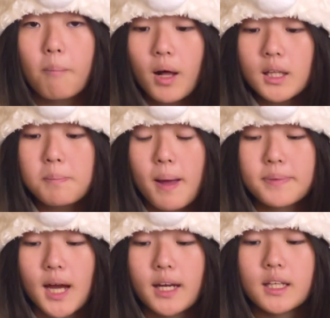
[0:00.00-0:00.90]

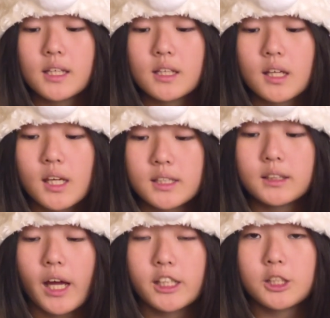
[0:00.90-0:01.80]
Polypeptide
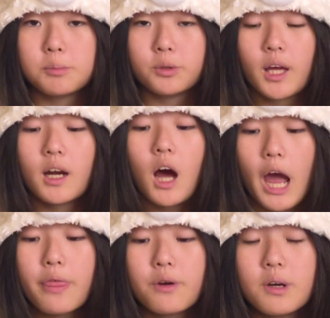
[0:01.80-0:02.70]
isn't digestible yet
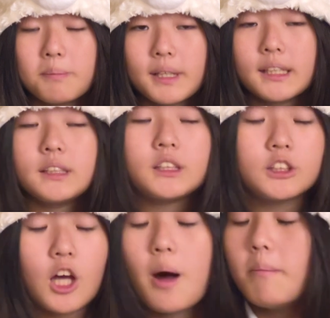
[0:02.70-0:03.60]
either because it's
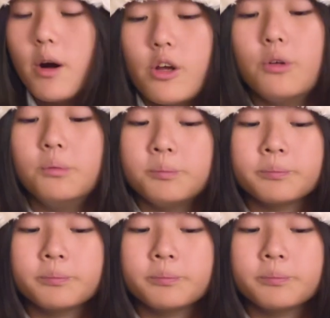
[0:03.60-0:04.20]
not mono.